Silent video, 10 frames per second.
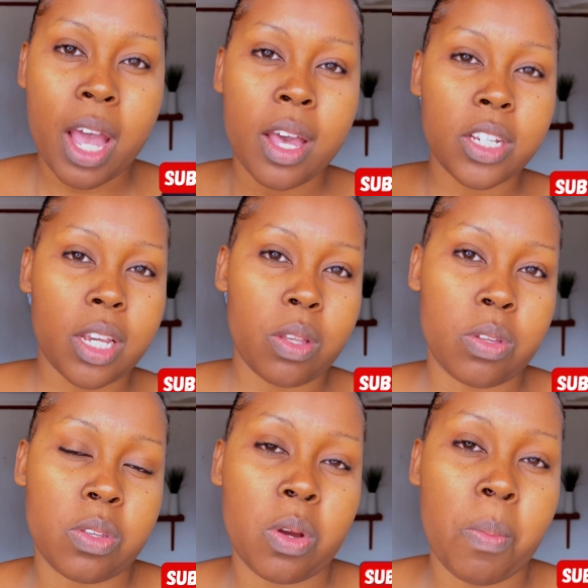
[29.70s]
share your thoughts
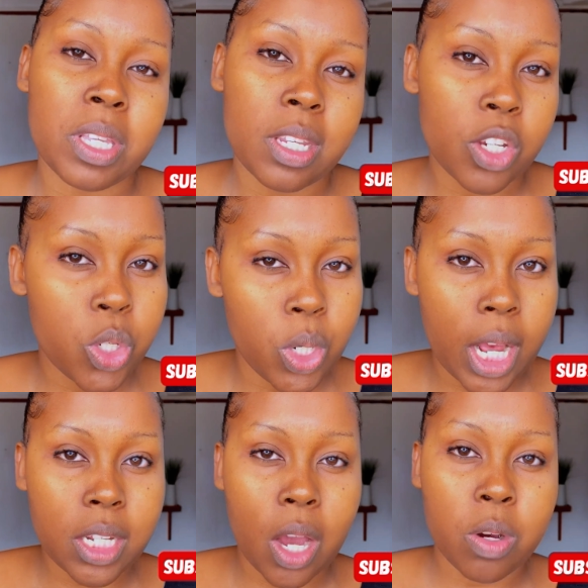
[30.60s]
in the comment section
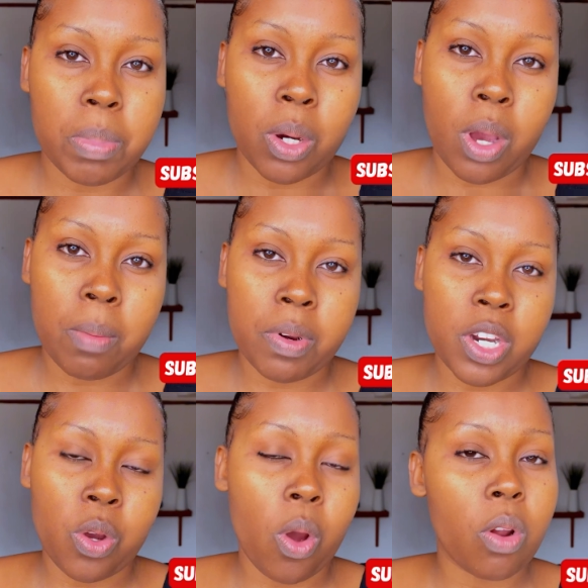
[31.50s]
down below. I'll be
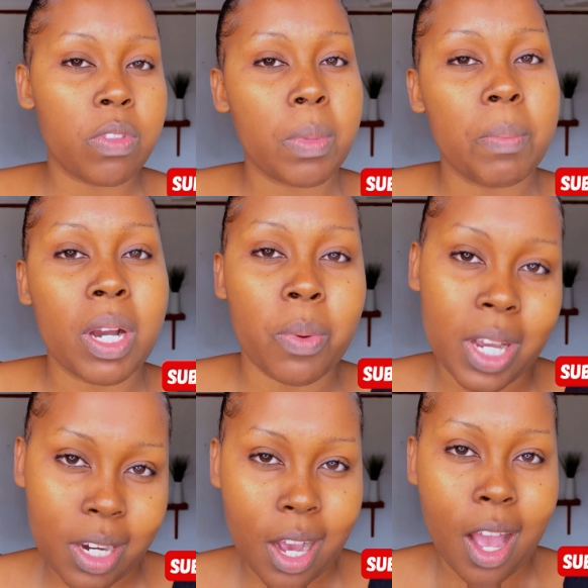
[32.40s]
reading all of them kama
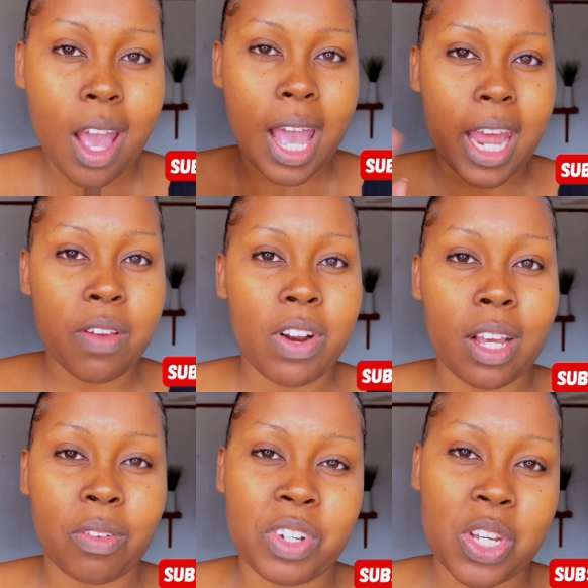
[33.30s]
kawaida. And if you like
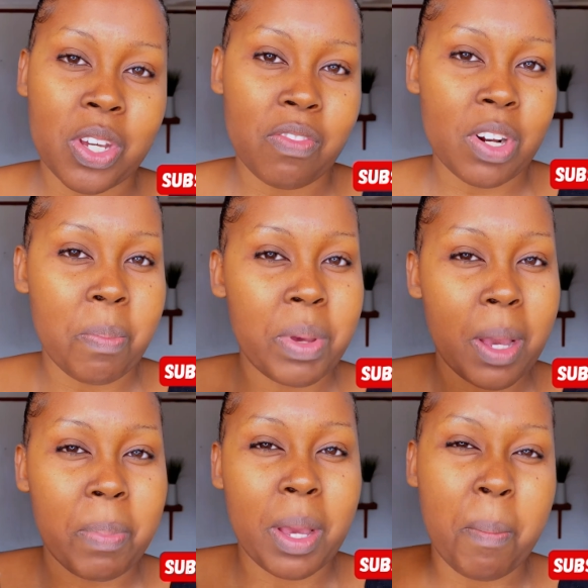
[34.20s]
the video, give it a
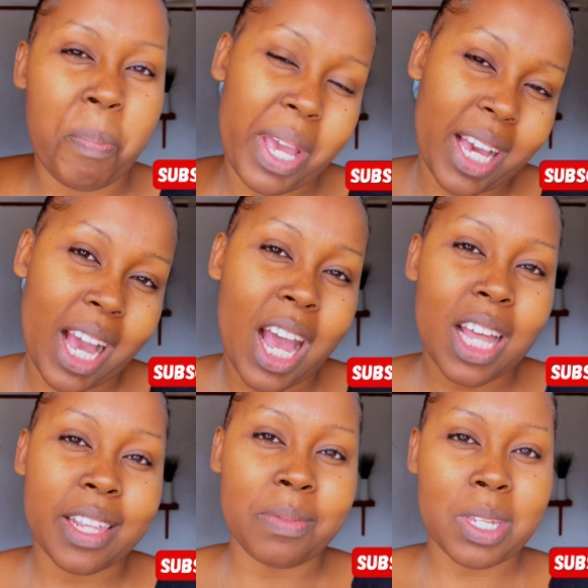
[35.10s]
big
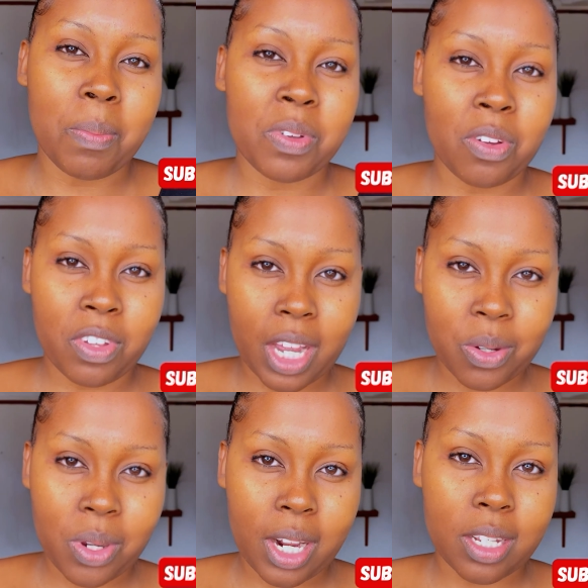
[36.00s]
thumbs up. With no further ado,
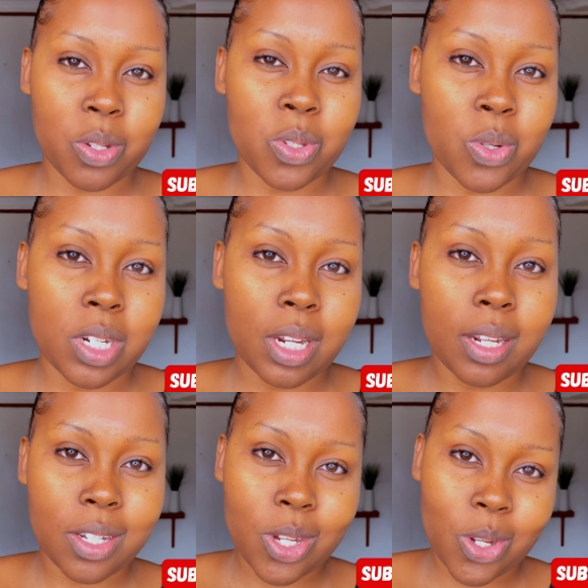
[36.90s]
let us go straight
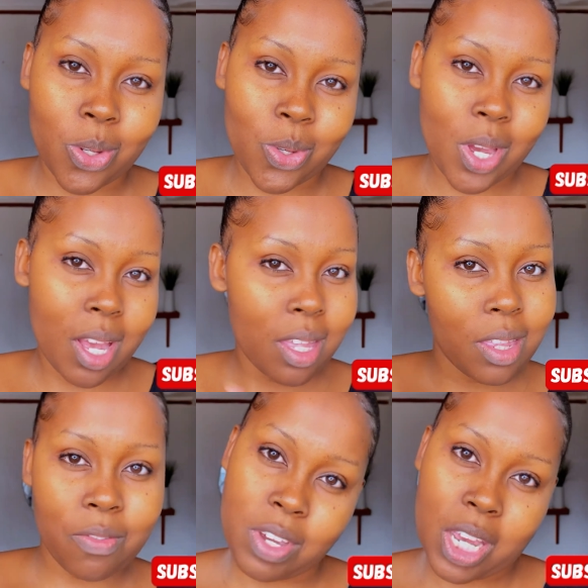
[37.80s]
into the
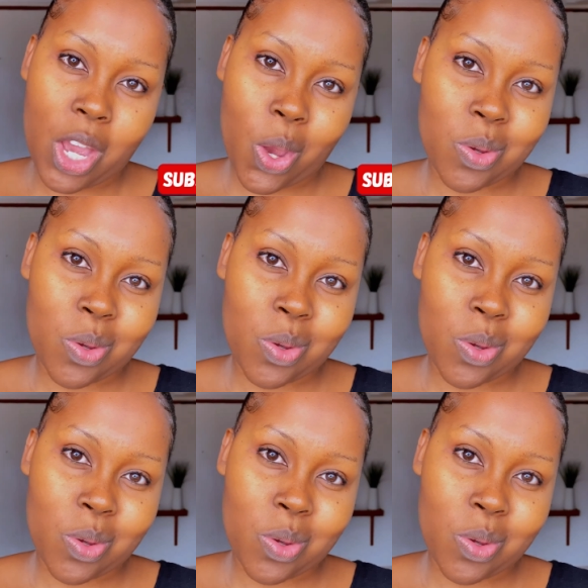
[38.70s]
video.